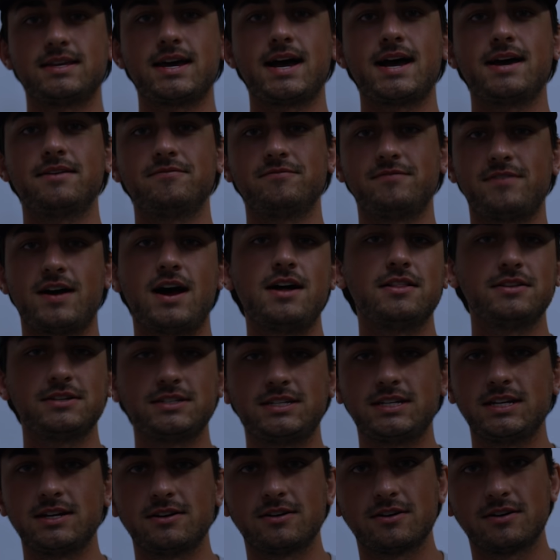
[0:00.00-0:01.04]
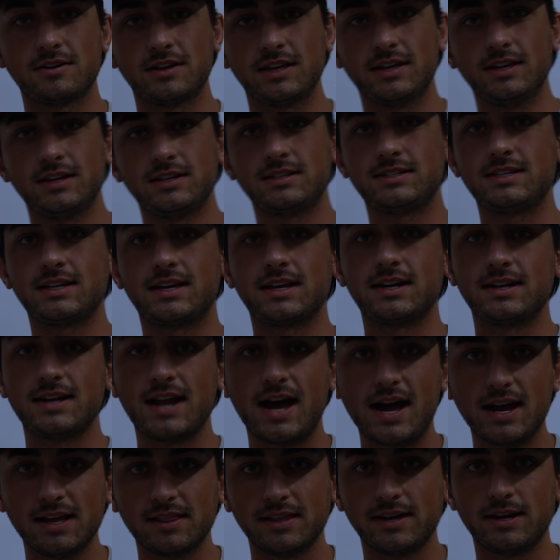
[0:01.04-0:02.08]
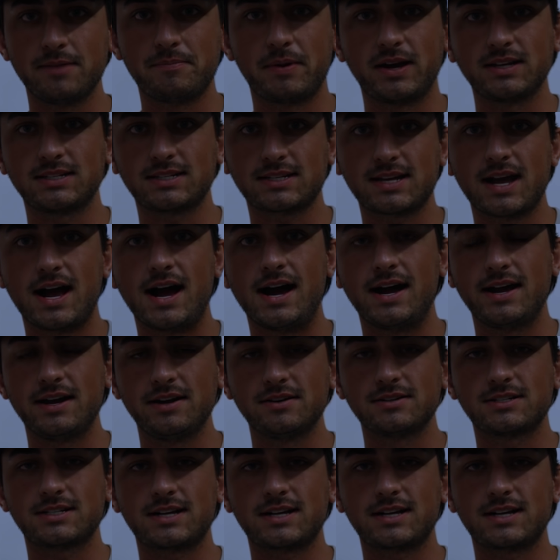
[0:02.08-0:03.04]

that volunteered to get annihilated by Scott. I hear